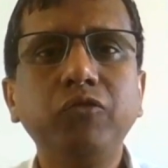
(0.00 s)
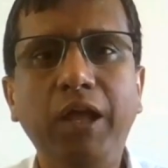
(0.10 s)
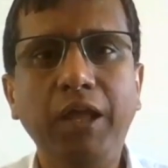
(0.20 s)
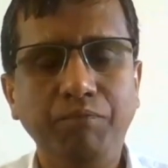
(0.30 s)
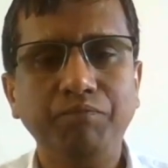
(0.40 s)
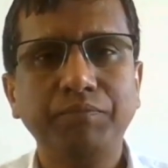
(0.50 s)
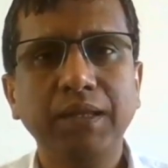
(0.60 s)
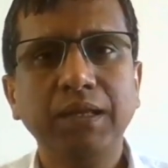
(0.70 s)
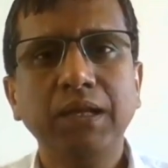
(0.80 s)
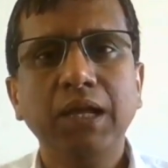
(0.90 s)
time,
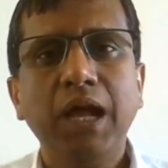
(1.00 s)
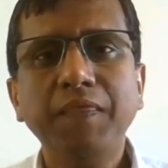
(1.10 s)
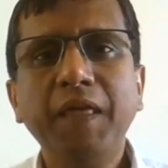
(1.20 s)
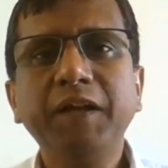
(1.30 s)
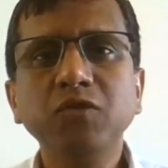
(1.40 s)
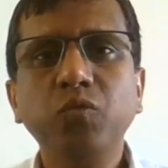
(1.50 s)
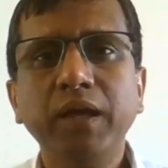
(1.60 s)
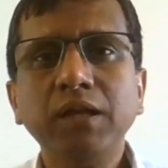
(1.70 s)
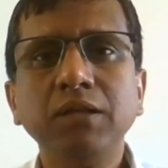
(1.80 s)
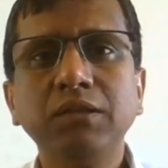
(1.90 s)
and that is
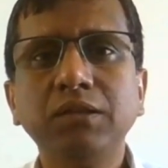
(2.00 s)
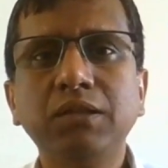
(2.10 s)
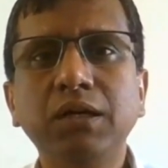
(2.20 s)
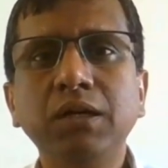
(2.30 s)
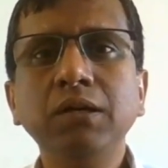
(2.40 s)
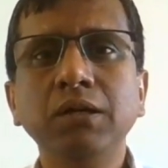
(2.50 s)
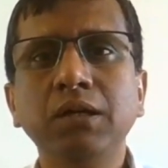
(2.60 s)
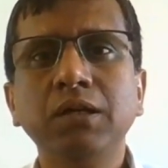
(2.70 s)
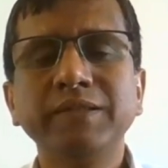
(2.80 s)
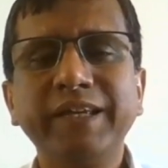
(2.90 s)
where the
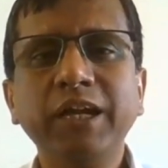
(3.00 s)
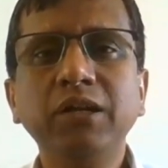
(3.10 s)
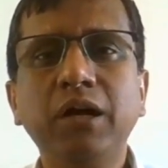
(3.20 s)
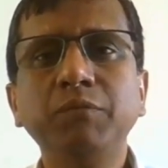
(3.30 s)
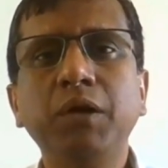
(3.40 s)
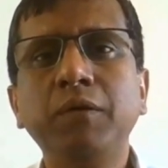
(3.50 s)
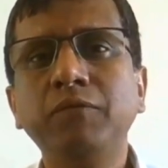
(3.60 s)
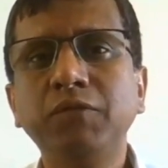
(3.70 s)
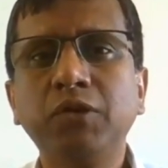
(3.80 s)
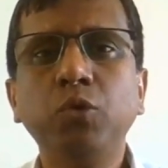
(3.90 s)
second half
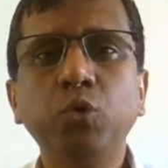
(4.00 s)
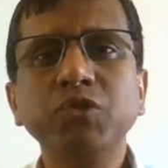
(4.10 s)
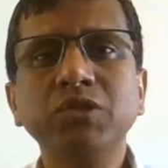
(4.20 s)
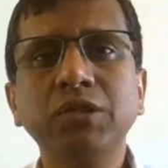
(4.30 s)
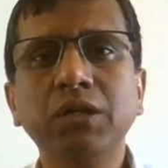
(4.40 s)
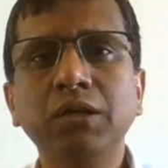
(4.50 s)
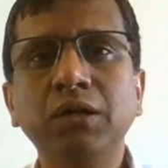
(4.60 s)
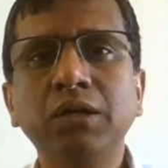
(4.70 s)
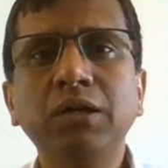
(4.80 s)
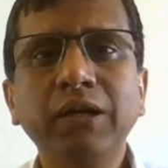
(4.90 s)
of the course
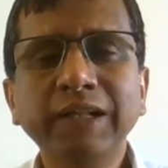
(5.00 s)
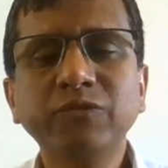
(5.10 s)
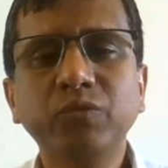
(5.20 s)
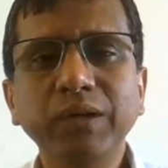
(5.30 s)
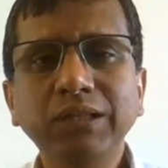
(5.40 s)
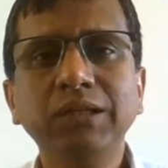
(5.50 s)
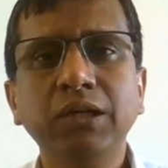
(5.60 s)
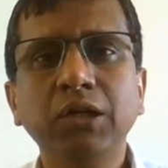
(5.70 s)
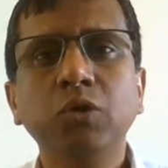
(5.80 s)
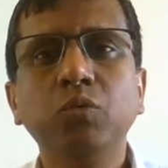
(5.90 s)
deals with
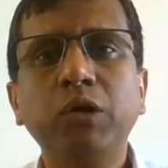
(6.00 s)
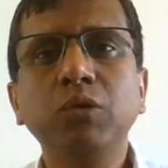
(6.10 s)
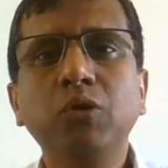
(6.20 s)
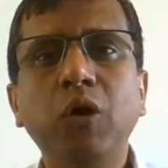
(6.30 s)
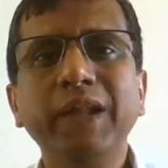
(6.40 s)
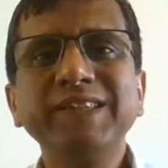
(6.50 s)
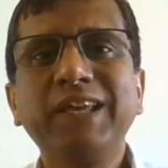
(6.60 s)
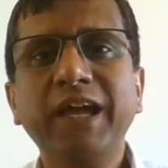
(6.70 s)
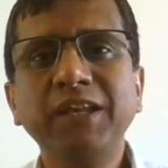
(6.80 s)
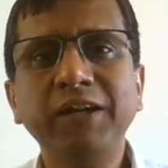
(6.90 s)
what we call as
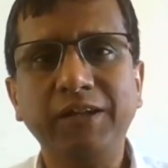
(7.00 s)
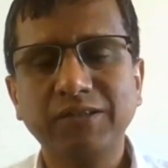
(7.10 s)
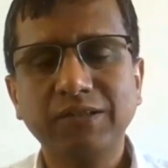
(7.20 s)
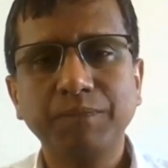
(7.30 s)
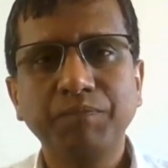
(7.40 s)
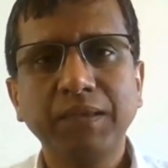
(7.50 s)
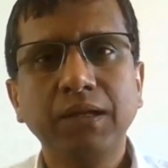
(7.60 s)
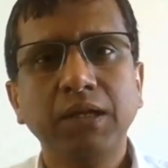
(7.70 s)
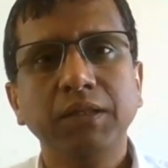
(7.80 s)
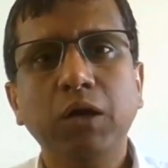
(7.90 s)
kinetics.
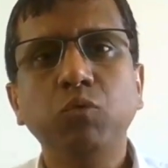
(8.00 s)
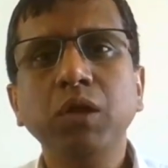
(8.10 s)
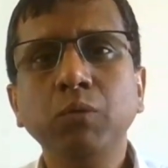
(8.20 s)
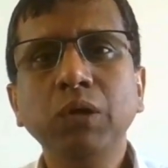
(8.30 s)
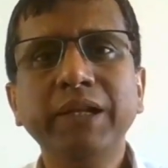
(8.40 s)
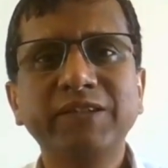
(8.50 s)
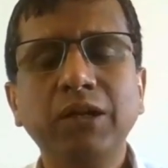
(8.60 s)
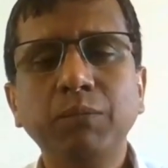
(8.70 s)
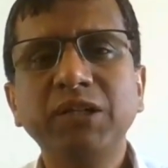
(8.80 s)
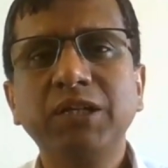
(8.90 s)
Now, we will
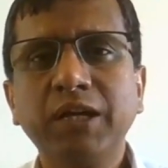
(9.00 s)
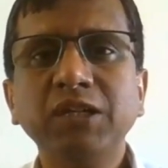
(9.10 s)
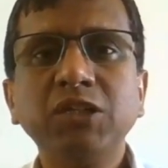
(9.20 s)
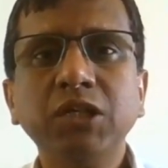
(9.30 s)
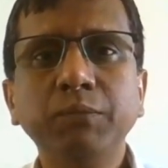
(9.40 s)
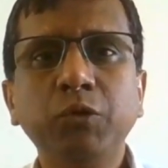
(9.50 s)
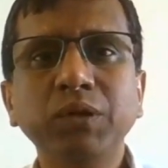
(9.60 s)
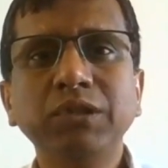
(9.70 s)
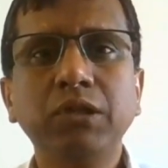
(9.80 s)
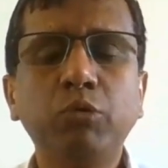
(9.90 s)
establish a connection
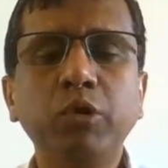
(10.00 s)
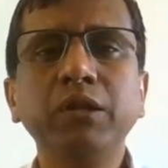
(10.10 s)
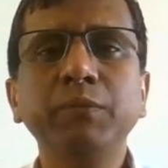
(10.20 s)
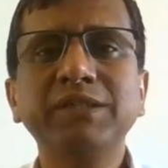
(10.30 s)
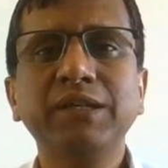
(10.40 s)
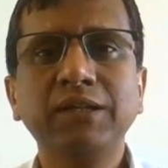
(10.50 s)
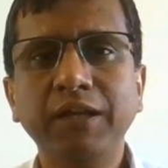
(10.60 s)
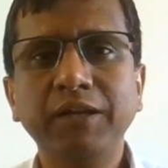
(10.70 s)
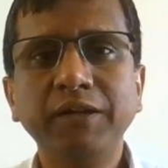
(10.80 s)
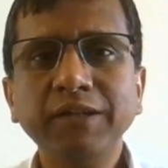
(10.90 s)
between thermodynamics and
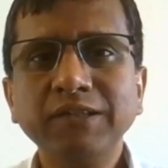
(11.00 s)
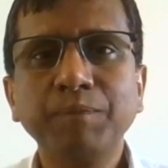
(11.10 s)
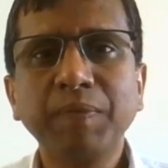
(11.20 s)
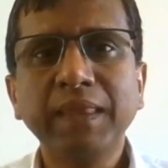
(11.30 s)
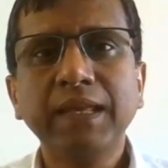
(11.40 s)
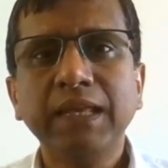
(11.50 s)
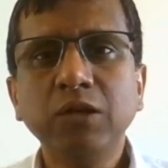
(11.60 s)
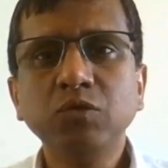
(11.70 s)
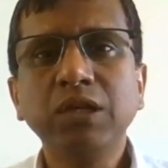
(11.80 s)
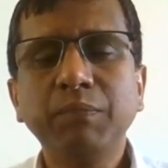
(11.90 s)
kinetics
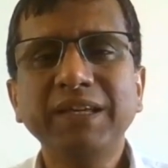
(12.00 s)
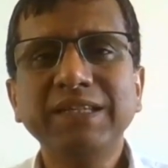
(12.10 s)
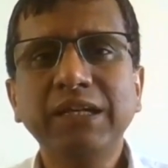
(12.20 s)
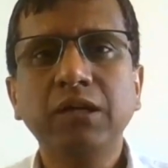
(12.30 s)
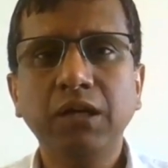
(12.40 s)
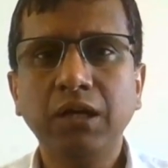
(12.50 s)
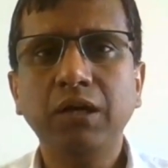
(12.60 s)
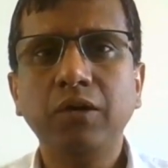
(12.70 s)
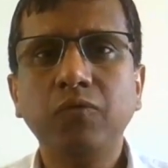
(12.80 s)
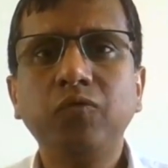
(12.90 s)
using basic
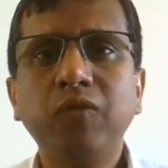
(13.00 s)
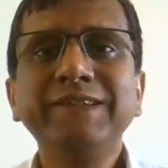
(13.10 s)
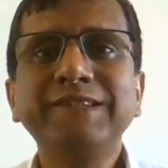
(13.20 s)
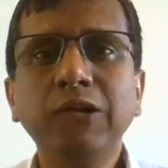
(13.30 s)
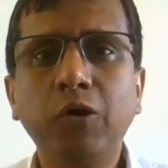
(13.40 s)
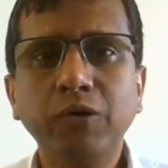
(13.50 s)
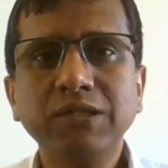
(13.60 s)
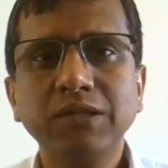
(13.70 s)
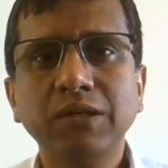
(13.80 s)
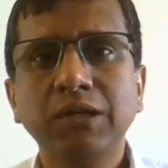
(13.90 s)
flux
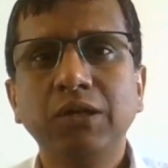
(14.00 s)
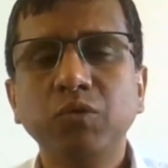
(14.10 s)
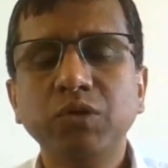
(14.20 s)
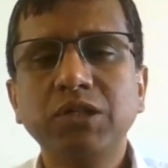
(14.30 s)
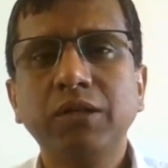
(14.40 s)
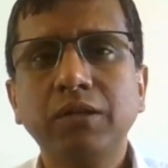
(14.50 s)
laws, which are